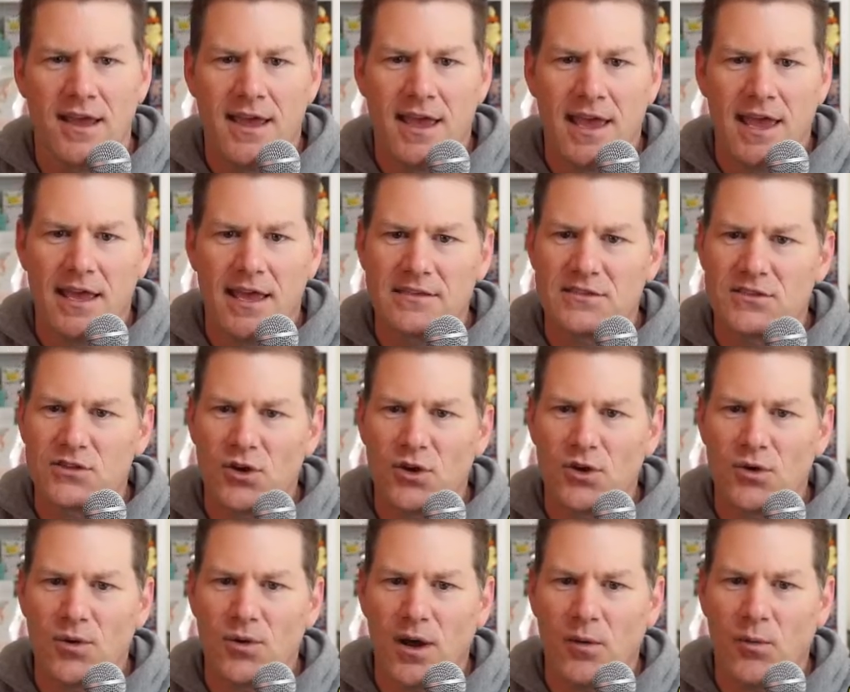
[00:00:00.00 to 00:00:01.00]
And
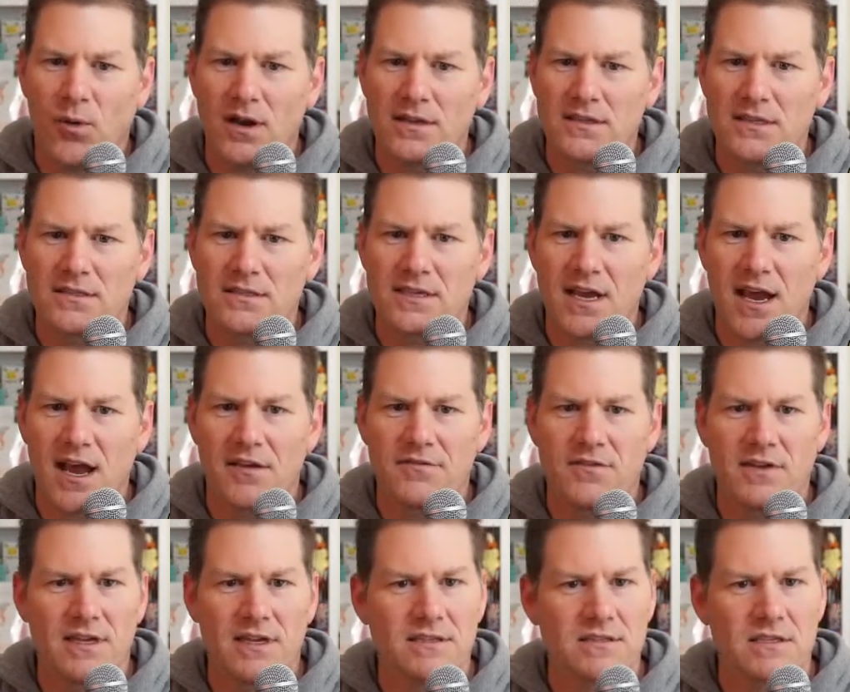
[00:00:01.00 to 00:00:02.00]
so I wanted to dive
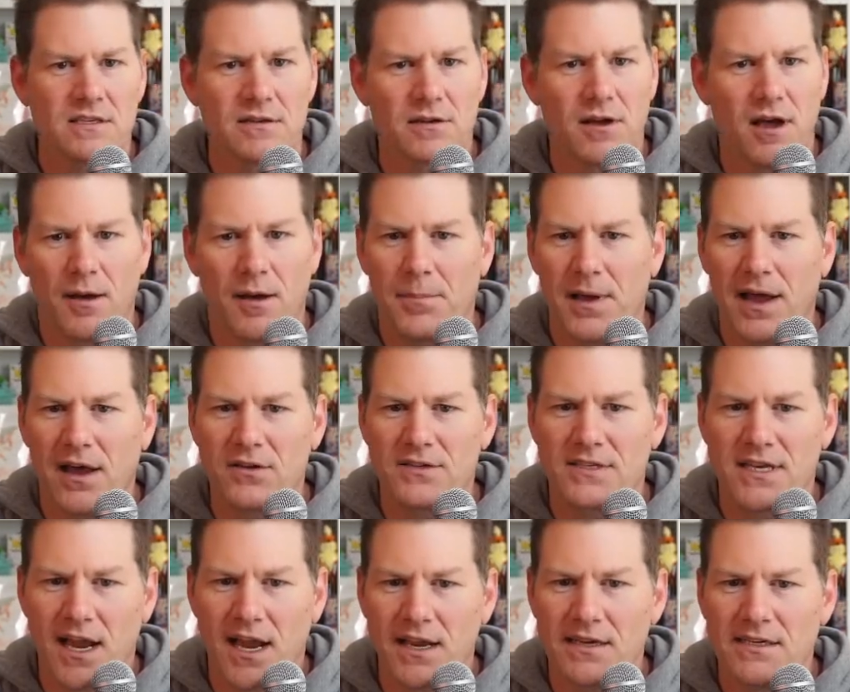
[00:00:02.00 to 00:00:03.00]
into about
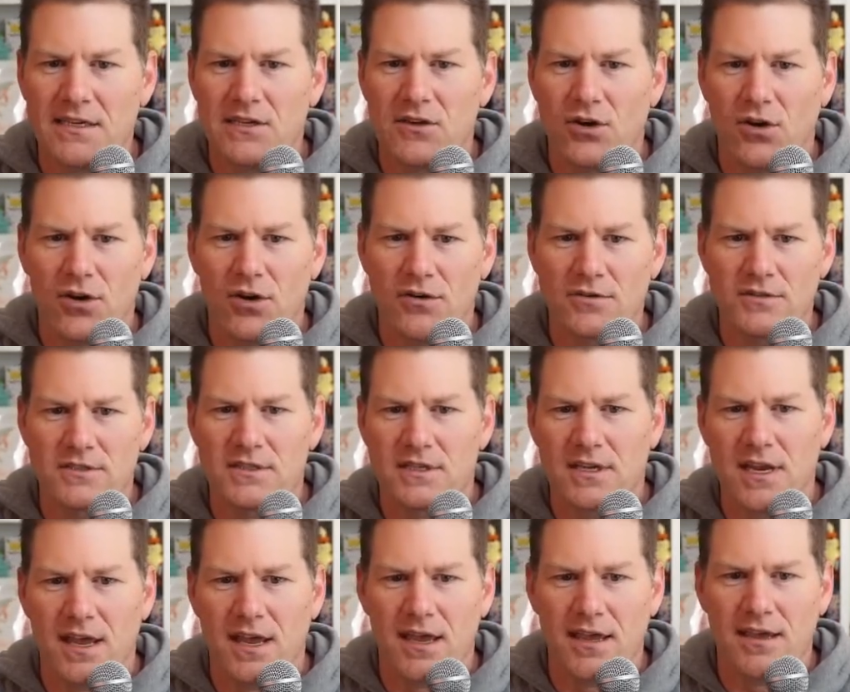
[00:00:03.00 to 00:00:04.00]
90 cards
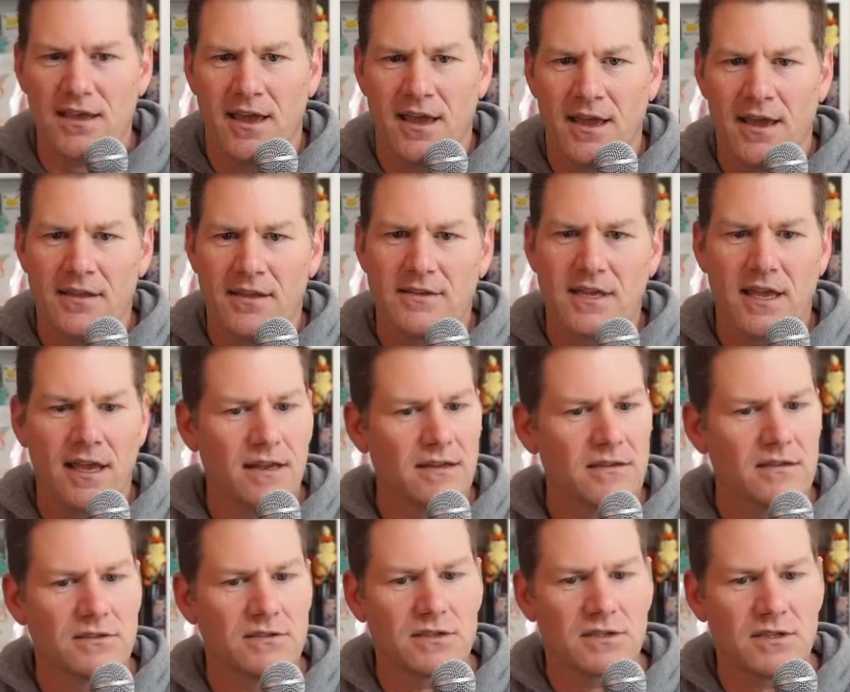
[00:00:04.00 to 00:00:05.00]
today that
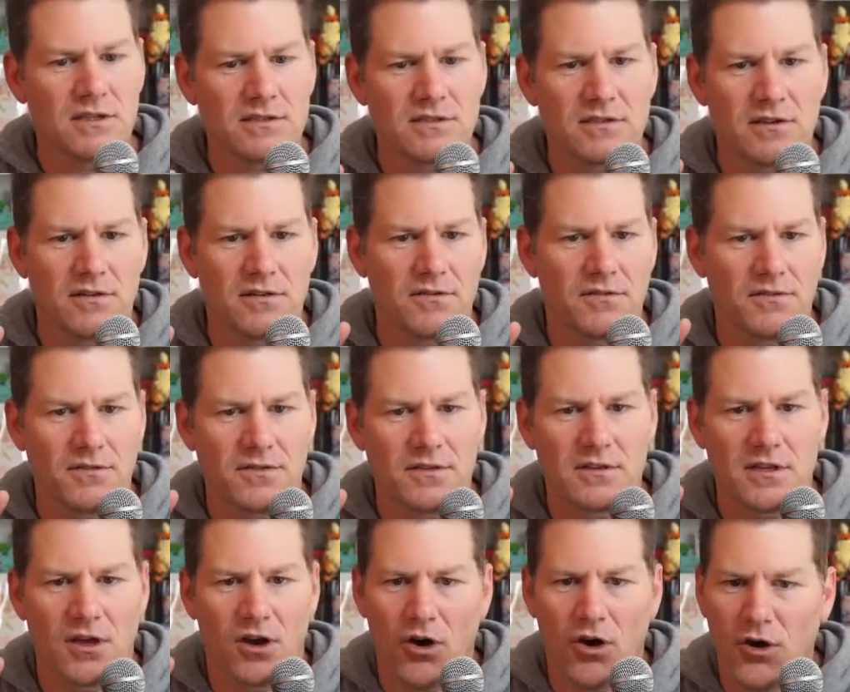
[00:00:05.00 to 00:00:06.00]
consist of
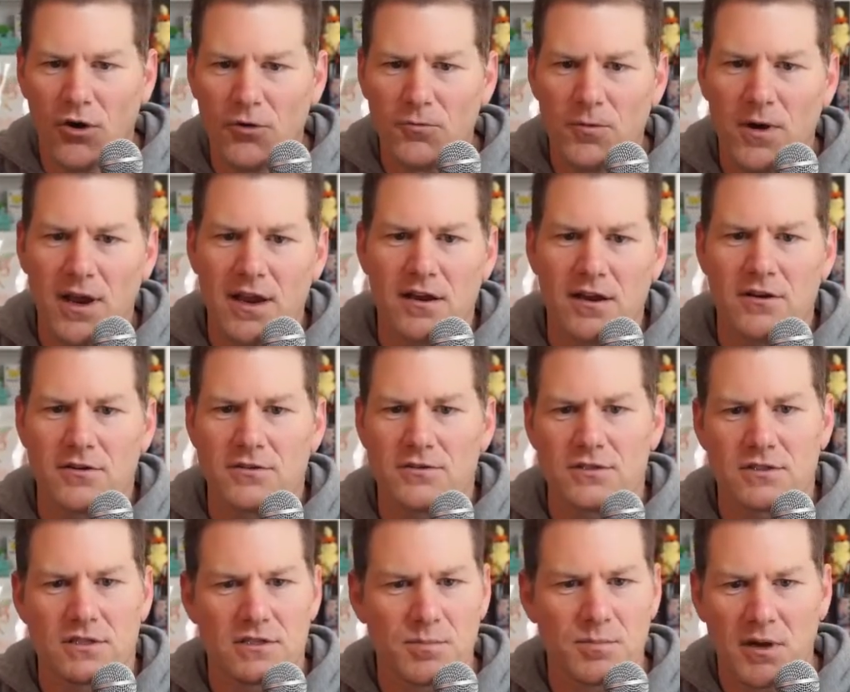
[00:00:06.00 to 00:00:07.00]
the art rares,
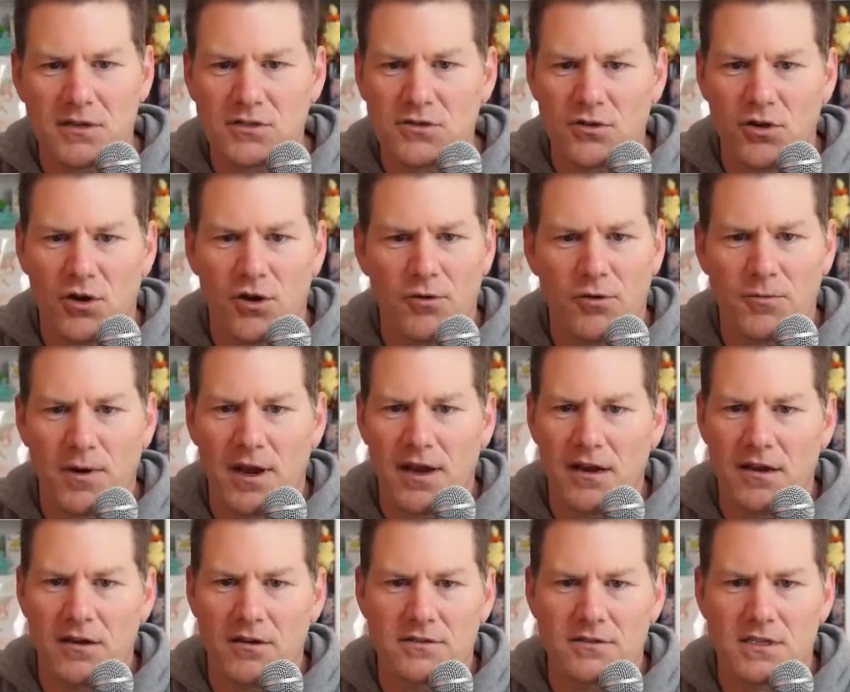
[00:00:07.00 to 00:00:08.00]
the special art
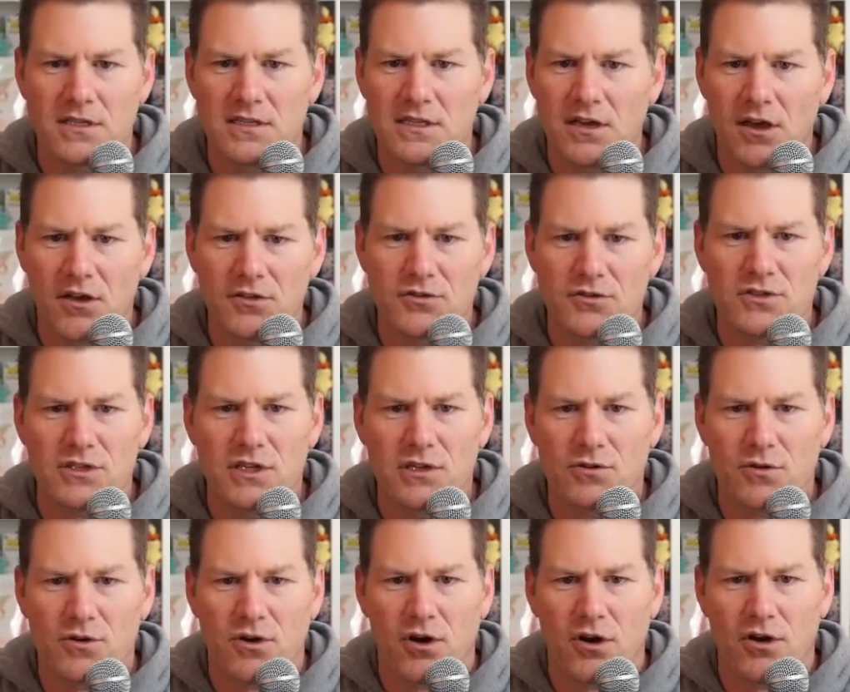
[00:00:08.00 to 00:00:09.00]
rares, and the other
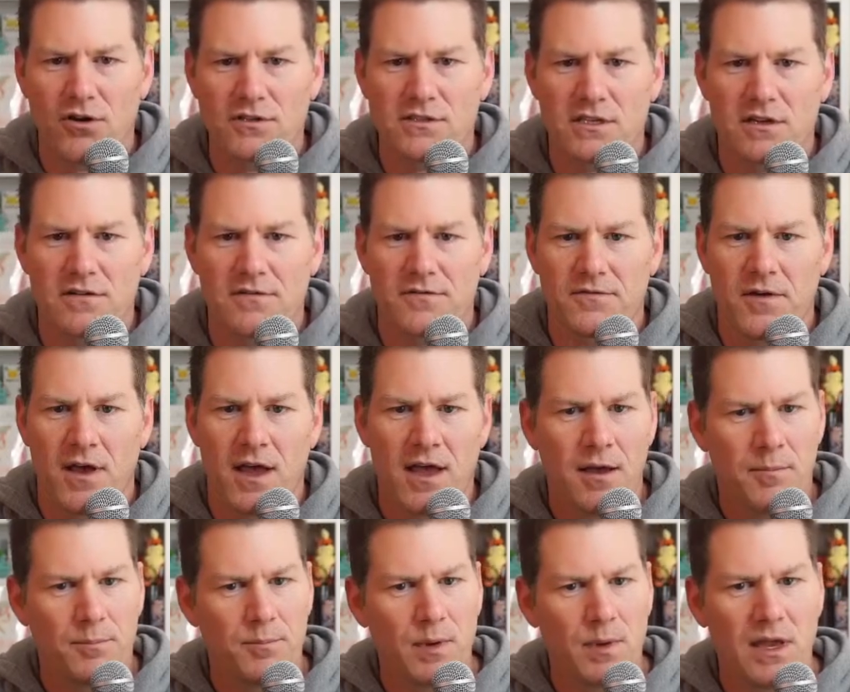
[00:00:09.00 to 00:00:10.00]
secret cards that have
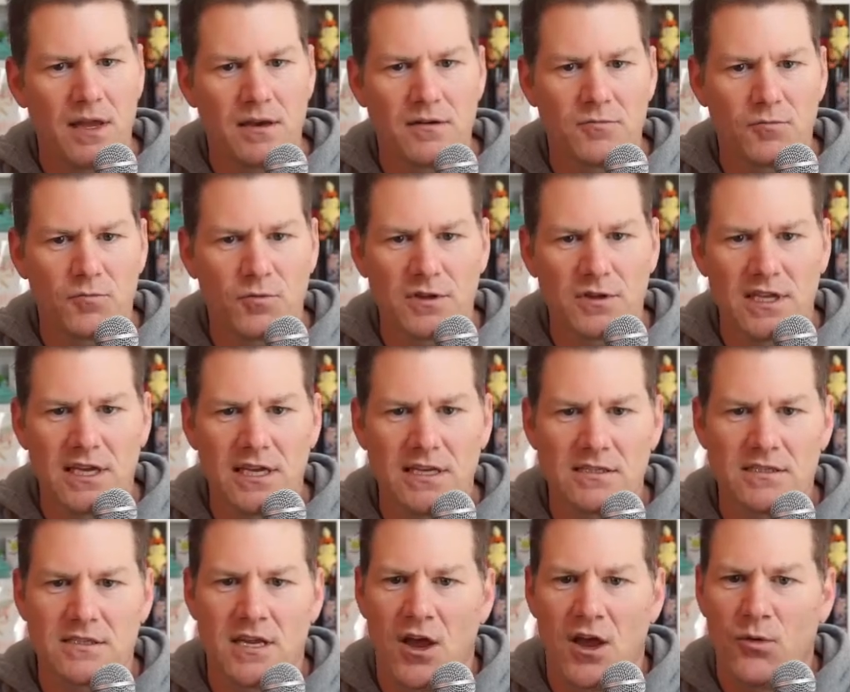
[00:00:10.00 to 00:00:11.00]
been
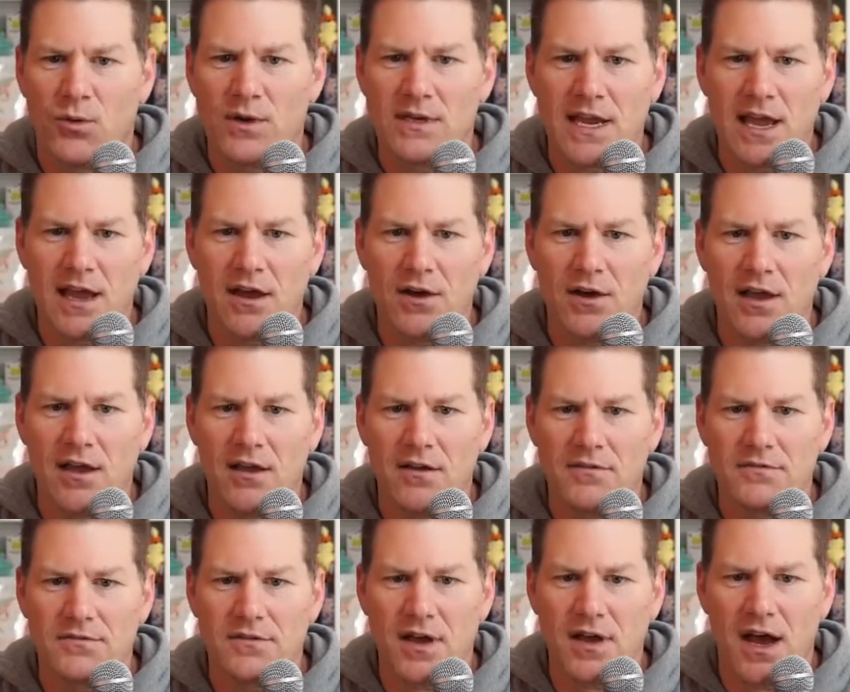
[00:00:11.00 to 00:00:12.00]
released. We now
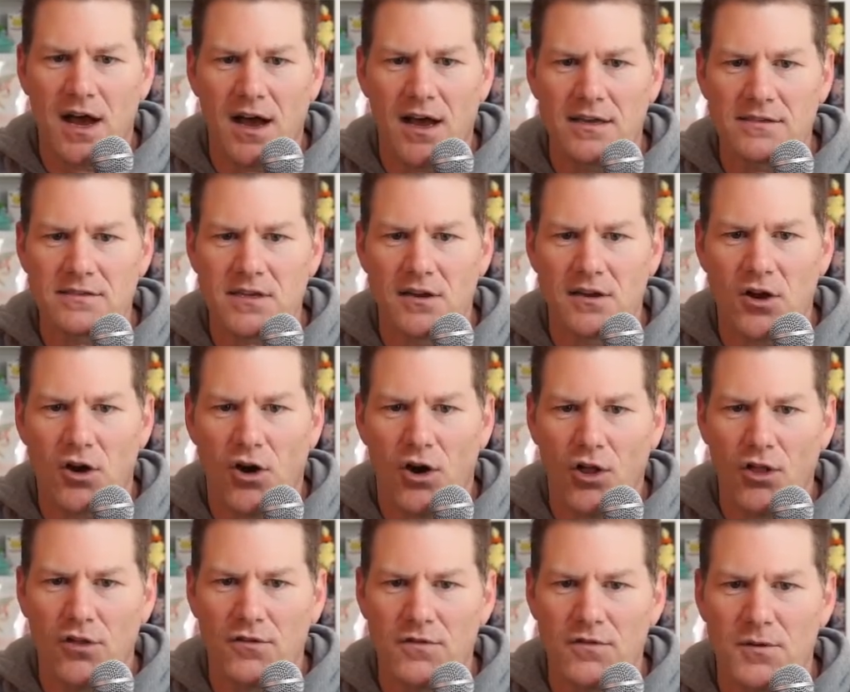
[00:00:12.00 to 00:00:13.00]
have eyes on
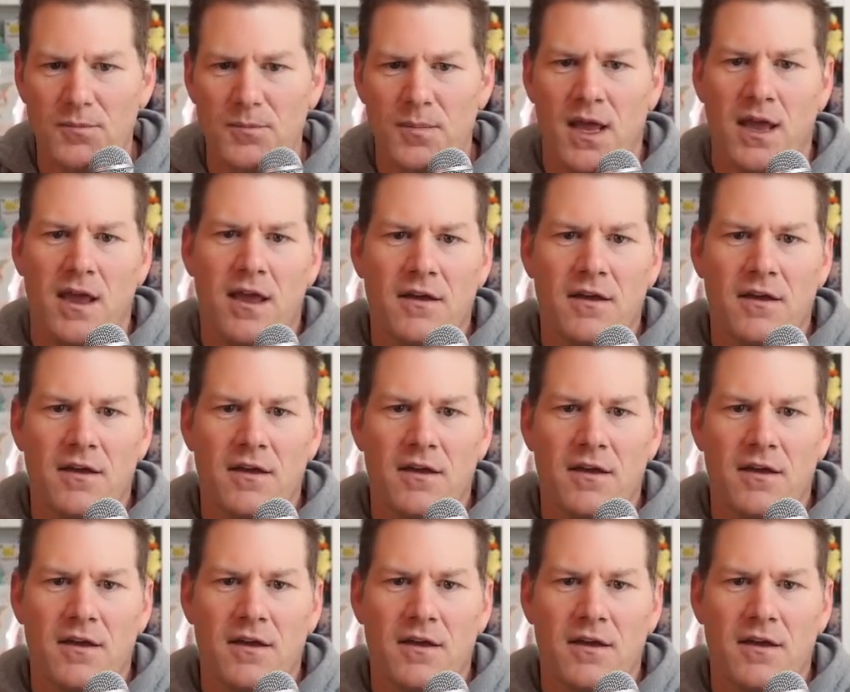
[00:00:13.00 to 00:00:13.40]
all of them.